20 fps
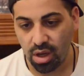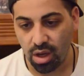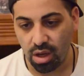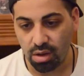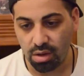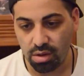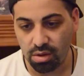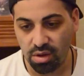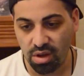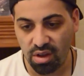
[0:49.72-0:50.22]

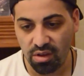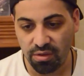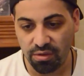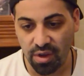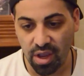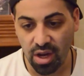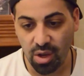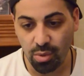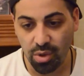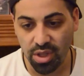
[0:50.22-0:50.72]
if
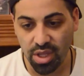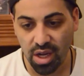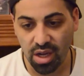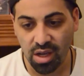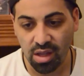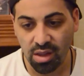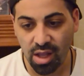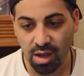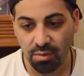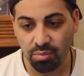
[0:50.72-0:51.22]
anyone that
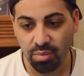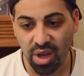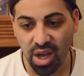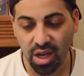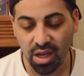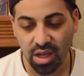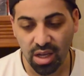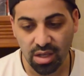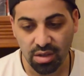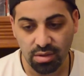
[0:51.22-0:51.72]
clapped
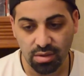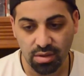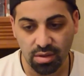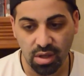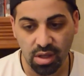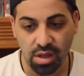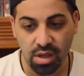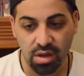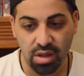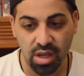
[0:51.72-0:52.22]
back and
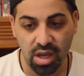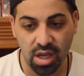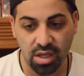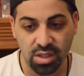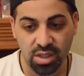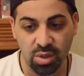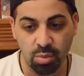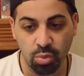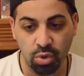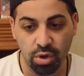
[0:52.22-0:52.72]
clearly has
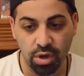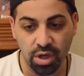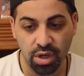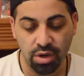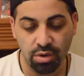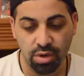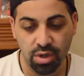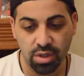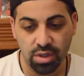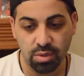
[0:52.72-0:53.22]
supported
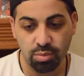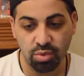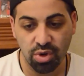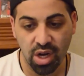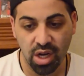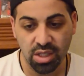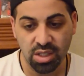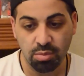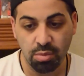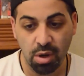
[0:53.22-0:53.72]
Chris
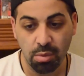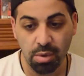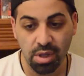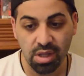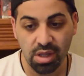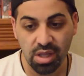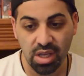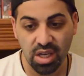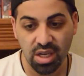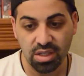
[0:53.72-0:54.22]
Pratt
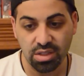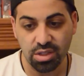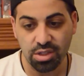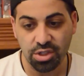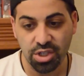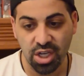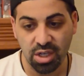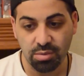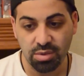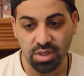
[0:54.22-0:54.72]
publicly, it's
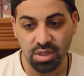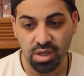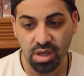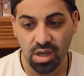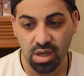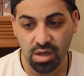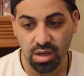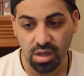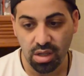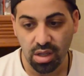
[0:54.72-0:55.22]
James
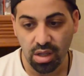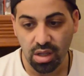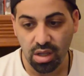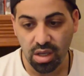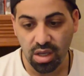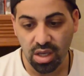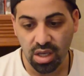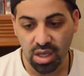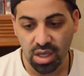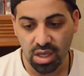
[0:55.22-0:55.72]
Gunn.
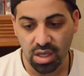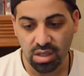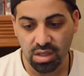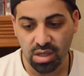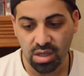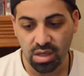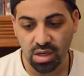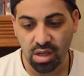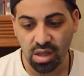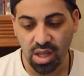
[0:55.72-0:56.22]
He
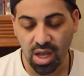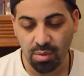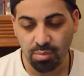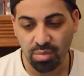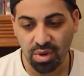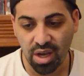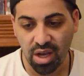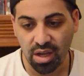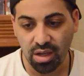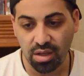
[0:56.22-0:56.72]
did clap
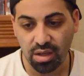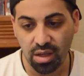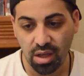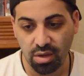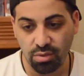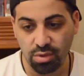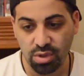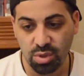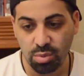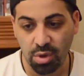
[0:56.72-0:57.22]
back
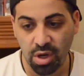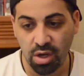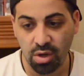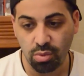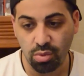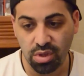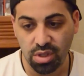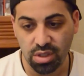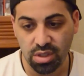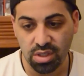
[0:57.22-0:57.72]
and responded
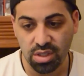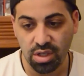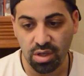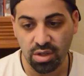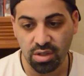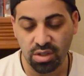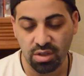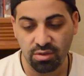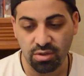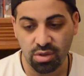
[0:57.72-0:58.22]
with a
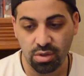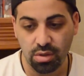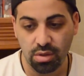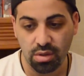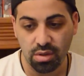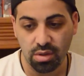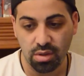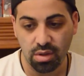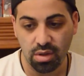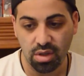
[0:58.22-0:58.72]
series of
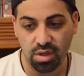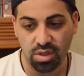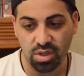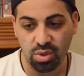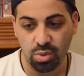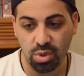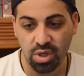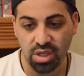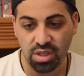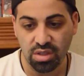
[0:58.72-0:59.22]

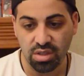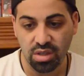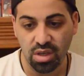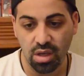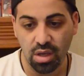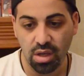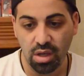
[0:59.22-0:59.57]
tweets